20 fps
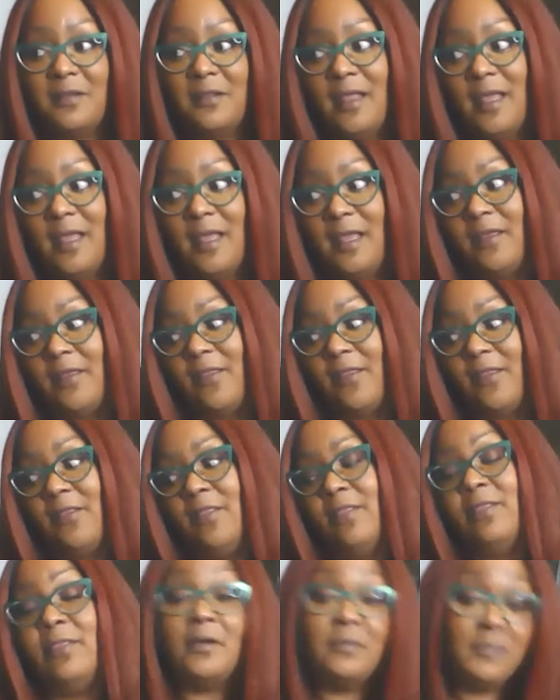like
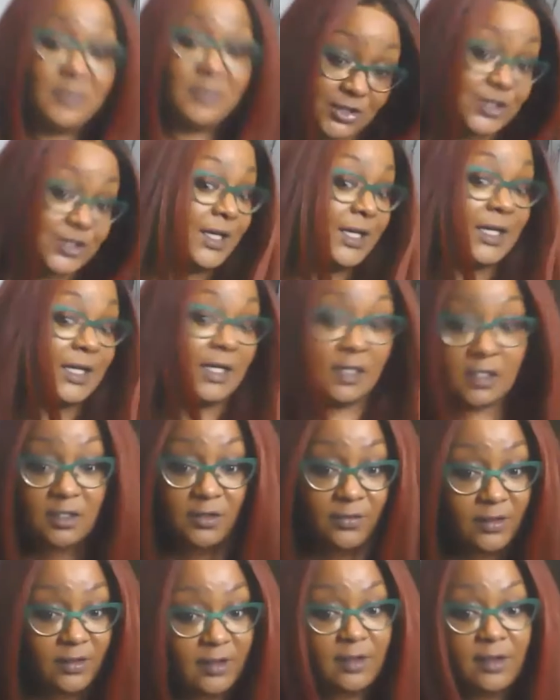the
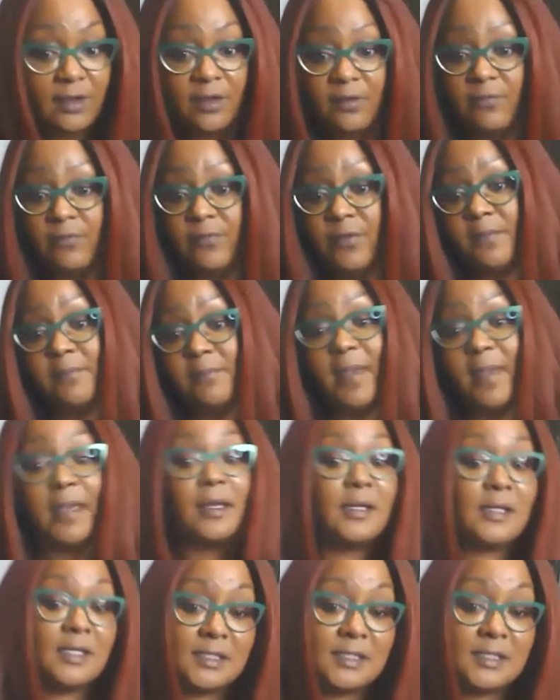machine, the the
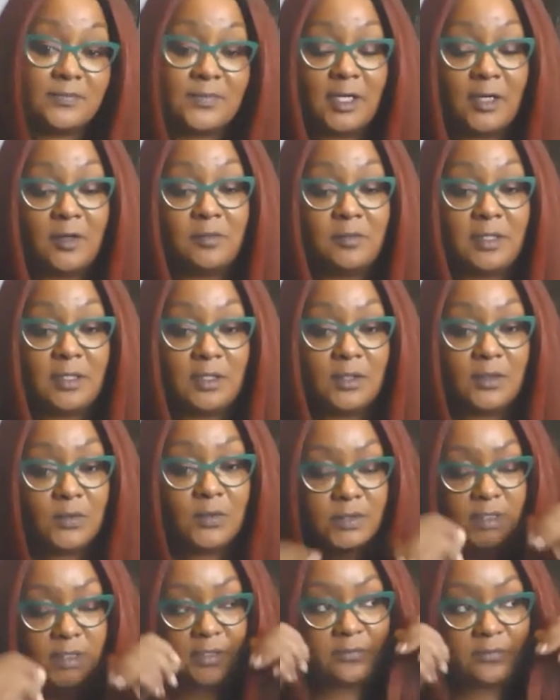mechanism that I'd be
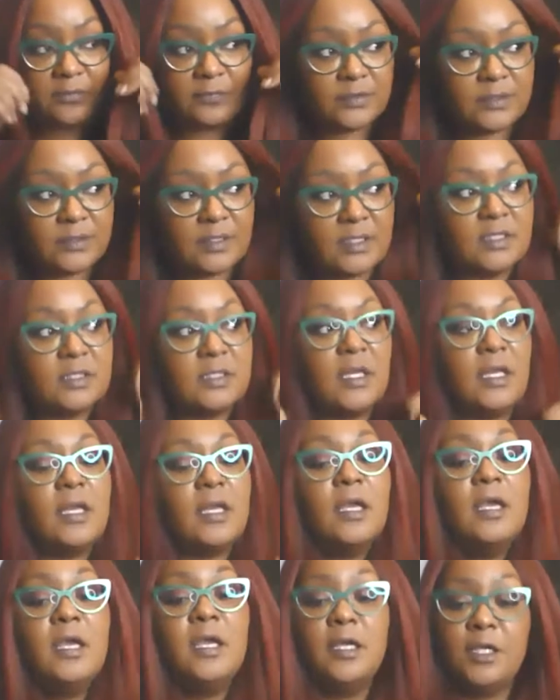using versus
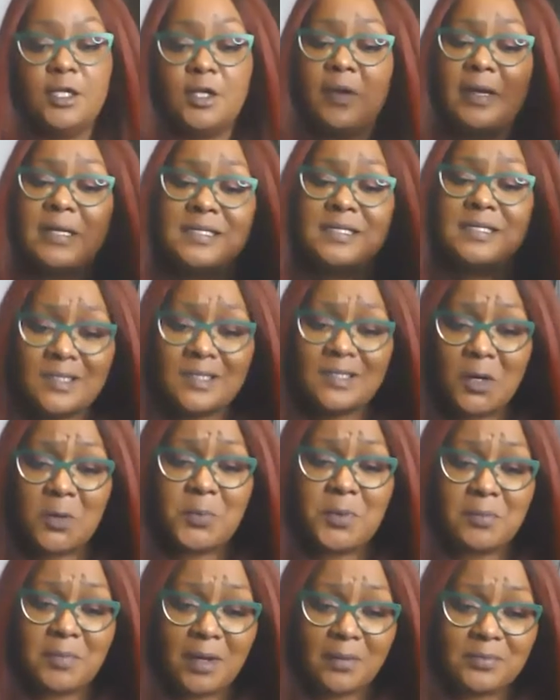like, you know, I did
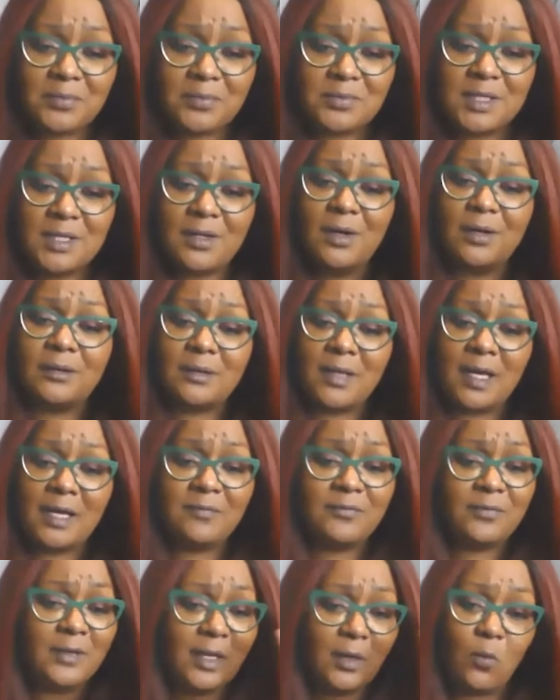open my boutique
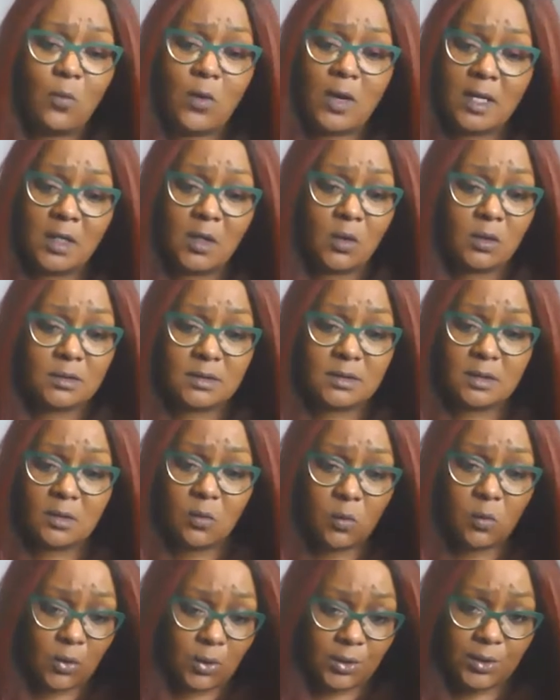online for like one
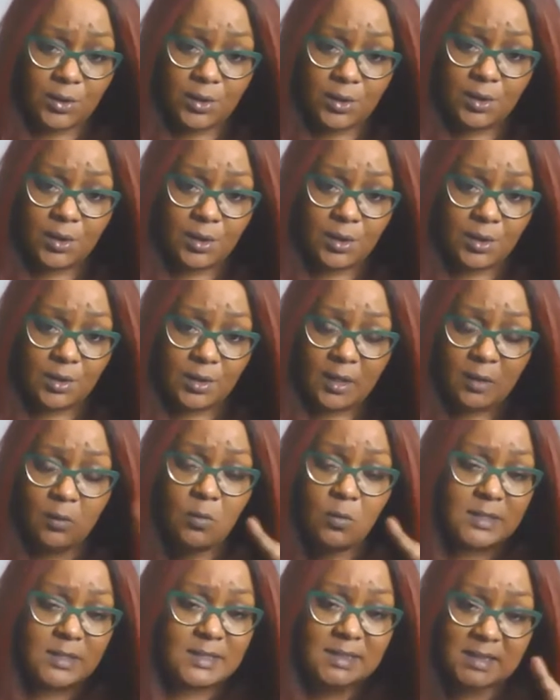quarter, like
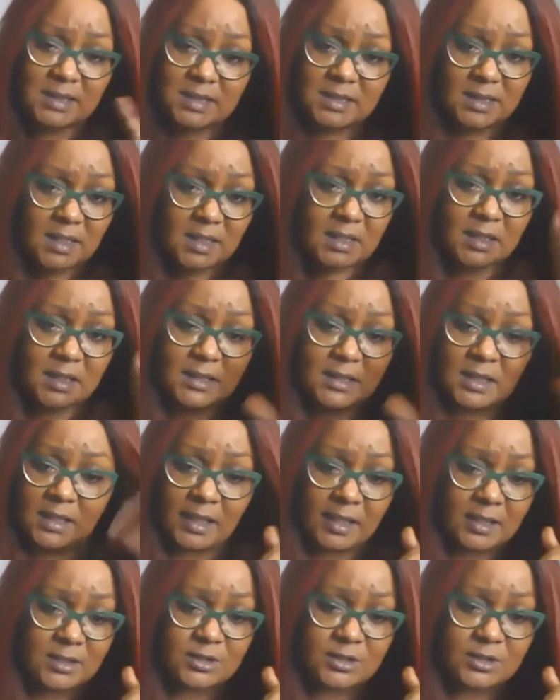one season, really? and then
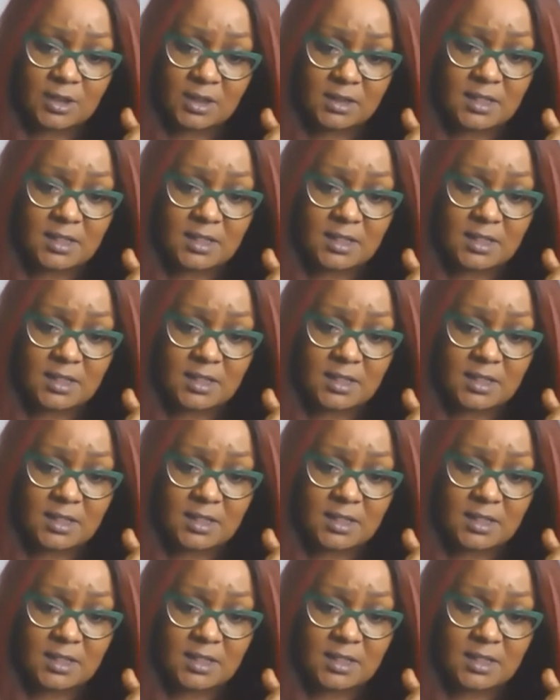like I shut it